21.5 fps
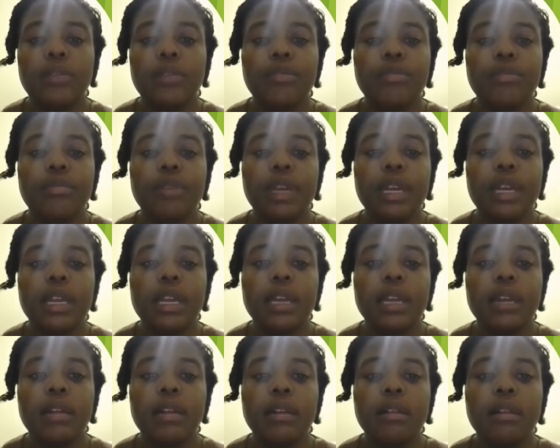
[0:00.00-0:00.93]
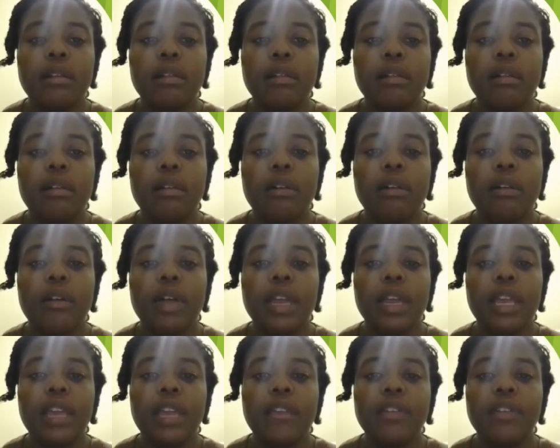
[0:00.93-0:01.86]
reading, or
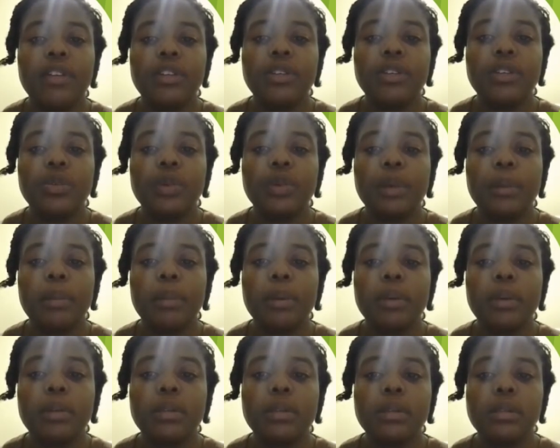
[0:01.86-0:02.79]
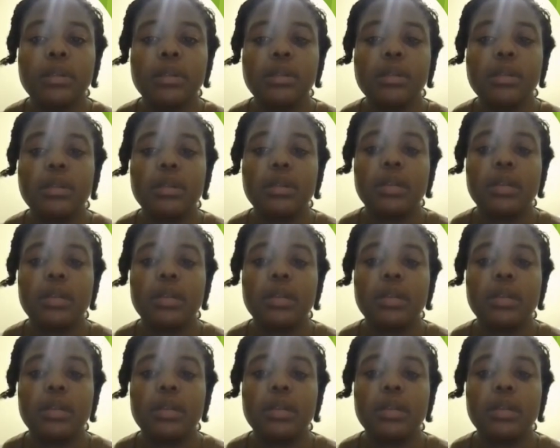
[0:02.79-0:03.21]
even doing puzzles